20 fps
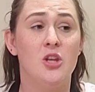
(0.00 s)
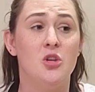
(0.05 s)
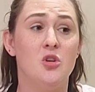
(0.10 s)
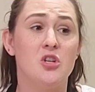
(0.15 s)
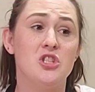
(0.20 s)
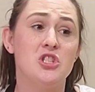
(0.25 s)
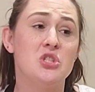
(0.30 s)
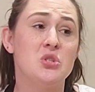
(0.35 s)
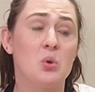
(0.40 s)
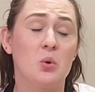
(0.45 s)
You
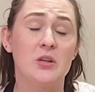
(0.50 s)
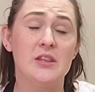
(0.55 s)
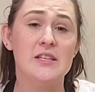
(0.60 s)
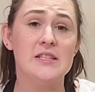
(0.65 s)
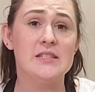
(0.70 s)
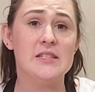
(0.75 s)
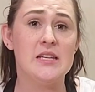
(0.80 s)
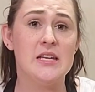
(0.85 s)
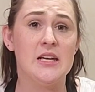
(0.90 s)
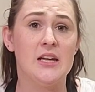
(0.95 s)
can store
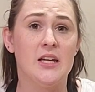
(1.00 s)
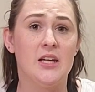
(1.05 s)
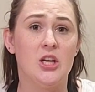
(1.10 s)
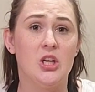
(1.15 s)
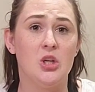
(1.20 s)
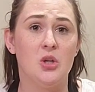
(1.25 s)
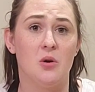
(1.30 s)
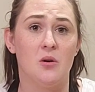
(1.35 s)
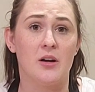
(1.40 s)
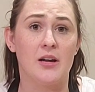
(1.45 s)
this
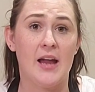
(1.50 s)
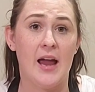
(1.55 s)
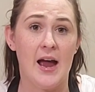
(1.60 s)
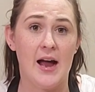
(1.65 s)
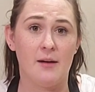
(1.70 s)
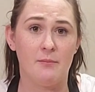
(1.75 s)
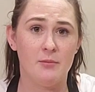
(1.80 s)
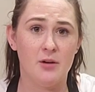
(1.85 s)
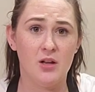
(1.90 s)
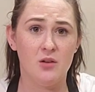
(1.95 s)
in your
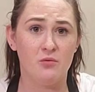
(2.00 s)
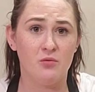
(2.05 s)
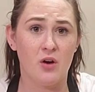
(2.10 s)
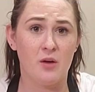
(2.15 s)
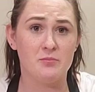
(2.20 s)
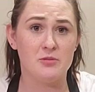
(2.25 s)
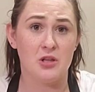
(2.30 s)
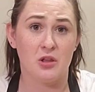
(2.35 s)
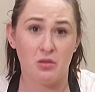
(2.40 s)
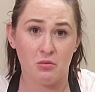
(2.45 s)
cabinet for
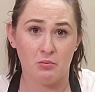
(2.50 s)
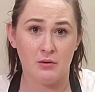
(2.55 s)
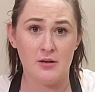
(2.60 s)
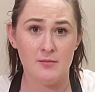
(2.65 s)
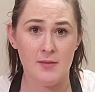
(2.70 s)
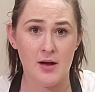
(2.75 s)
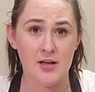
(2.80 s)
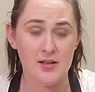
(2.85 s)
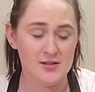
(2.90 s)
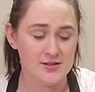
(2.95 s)
up to 3
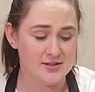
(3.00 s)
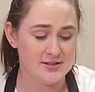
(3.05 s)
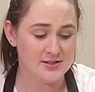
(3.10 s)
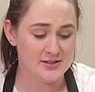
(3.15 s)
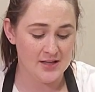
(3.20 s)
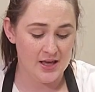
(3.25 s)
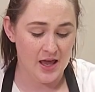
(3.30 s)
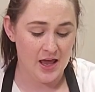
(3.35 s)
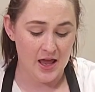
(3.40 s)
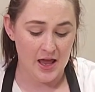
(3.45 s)

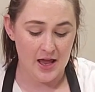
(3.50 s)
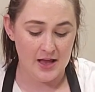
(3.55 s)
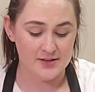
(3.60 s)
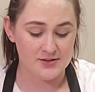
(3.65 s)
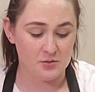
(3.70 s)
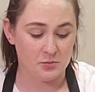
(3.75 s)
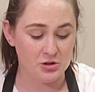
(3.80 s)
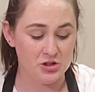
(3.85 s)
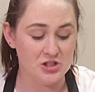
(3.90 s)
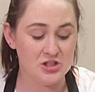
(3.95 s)
months, and
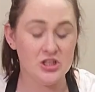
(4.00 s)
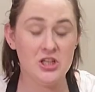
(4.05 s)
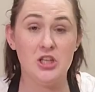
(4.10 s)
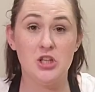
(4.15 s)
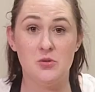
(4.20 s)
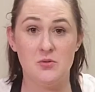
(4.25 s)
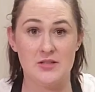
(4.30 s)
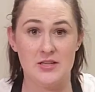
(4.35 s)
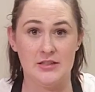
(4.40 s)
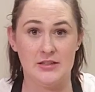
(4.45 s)
so we're just gonna
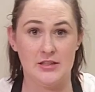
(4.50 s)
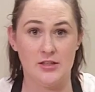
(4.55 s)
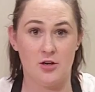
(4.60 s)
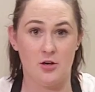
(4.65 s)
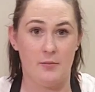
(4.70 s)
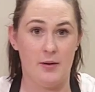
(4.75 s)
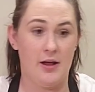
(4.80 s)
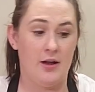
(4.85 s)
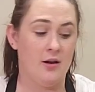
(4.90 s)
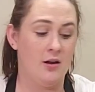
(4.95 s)
use a
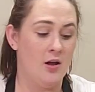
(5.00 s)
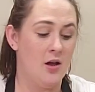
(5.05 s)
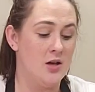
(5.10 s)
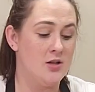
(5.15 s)
little bit.